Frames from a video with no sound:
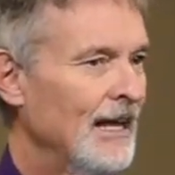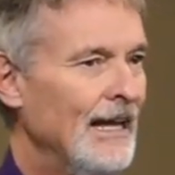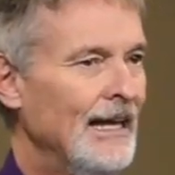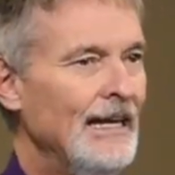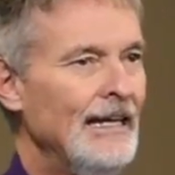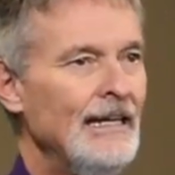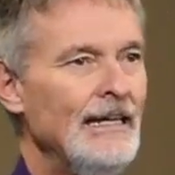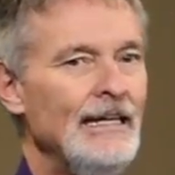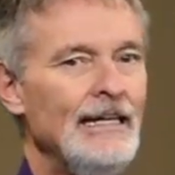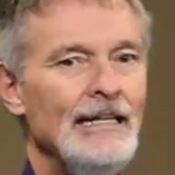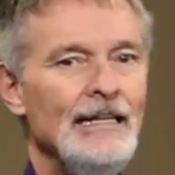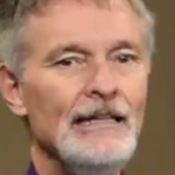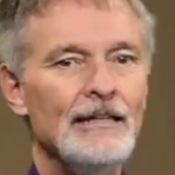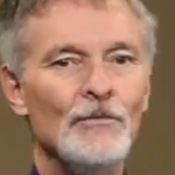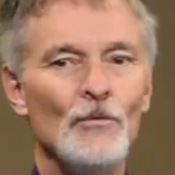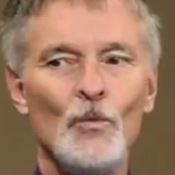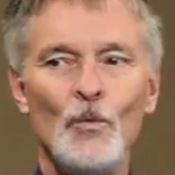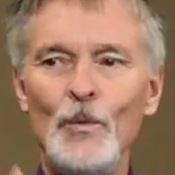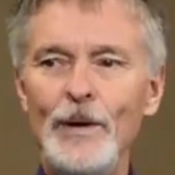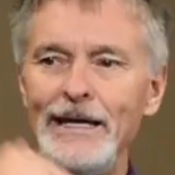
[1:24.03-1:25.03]

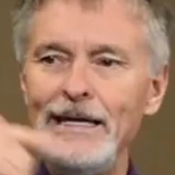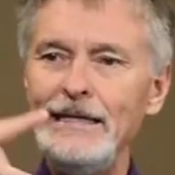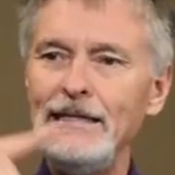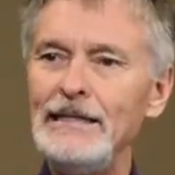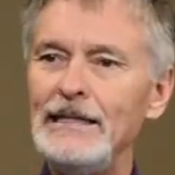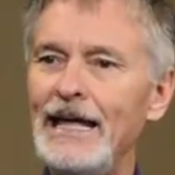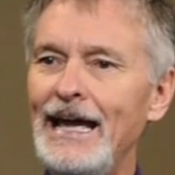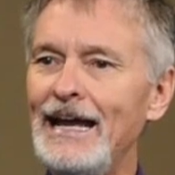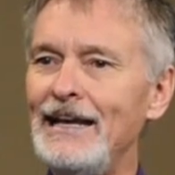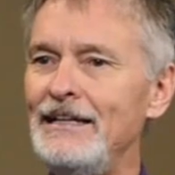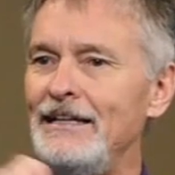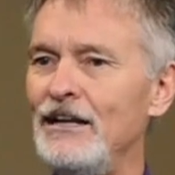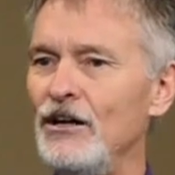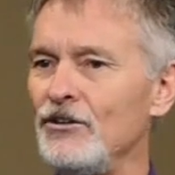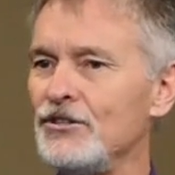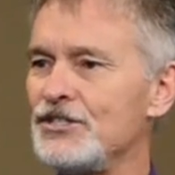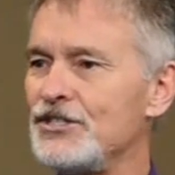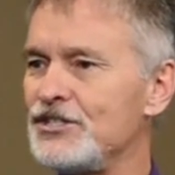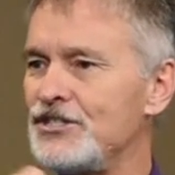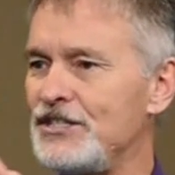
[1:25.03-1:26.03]
We landed
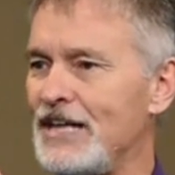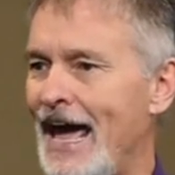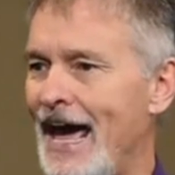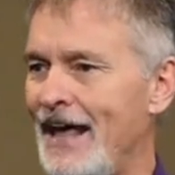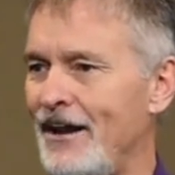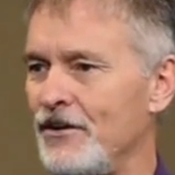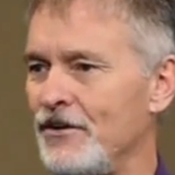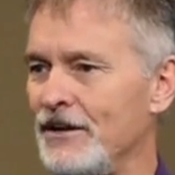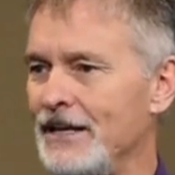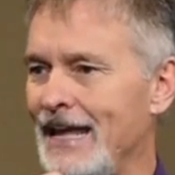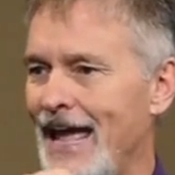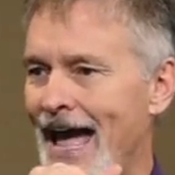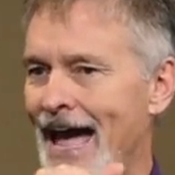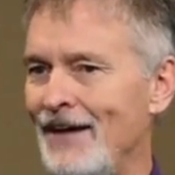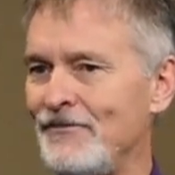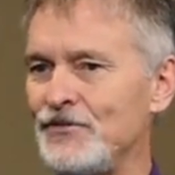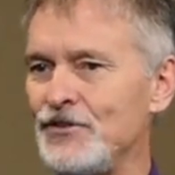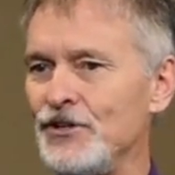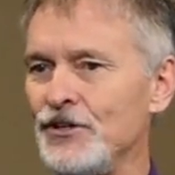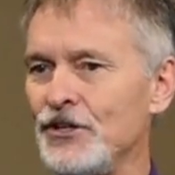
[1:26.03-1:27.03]
on Saturday
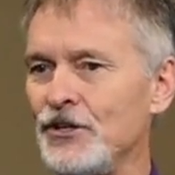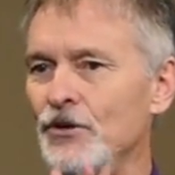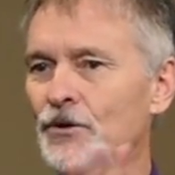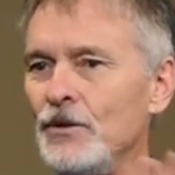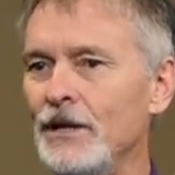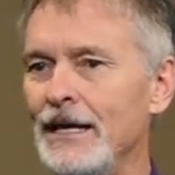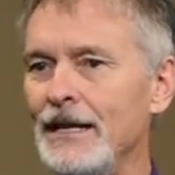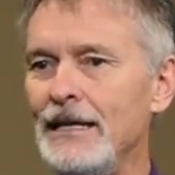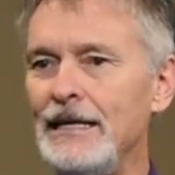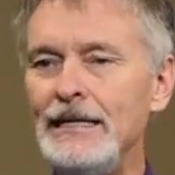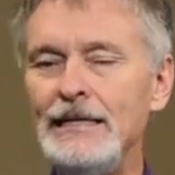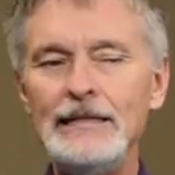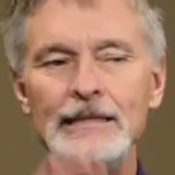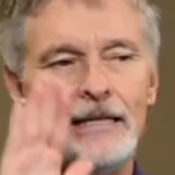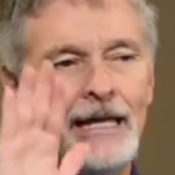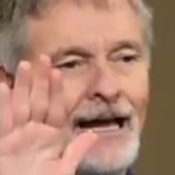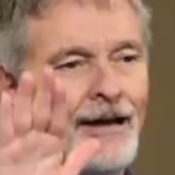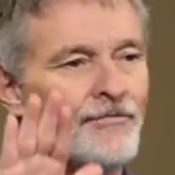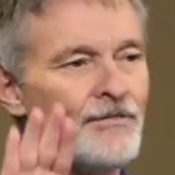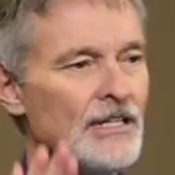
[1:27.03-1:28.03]
afternoon, and he
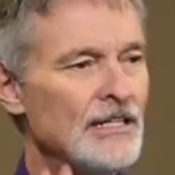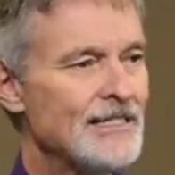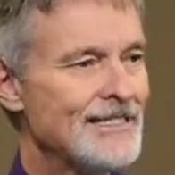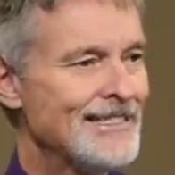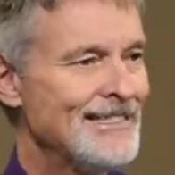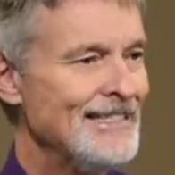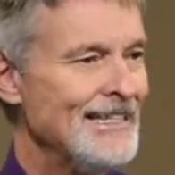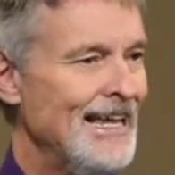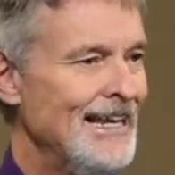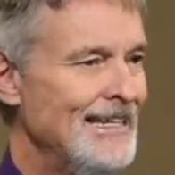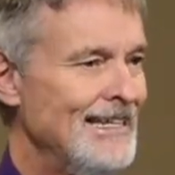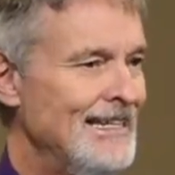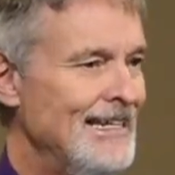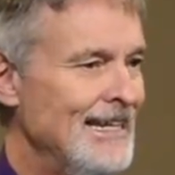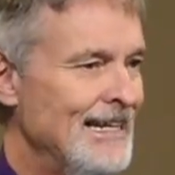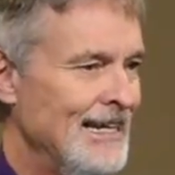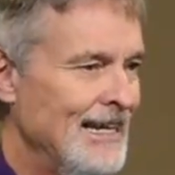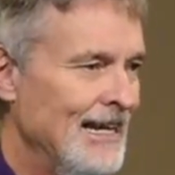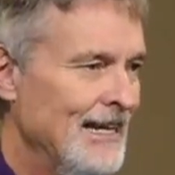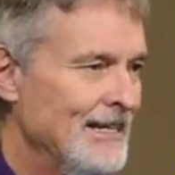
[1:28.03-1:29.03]
left
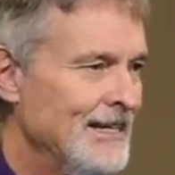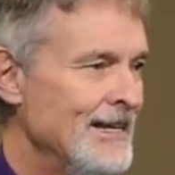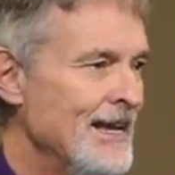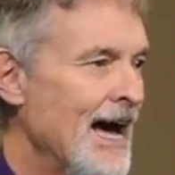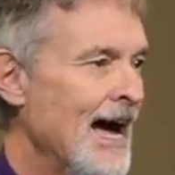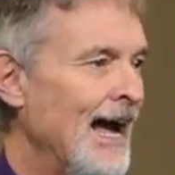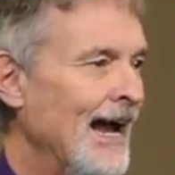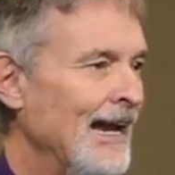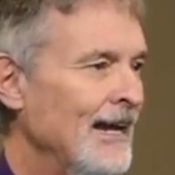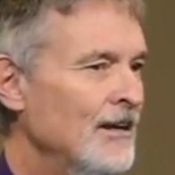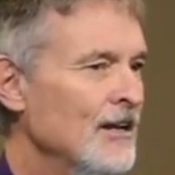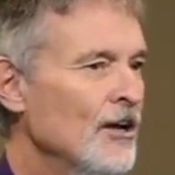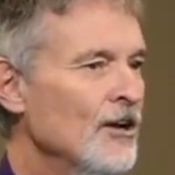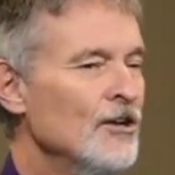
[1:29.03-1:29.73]
Sunday night.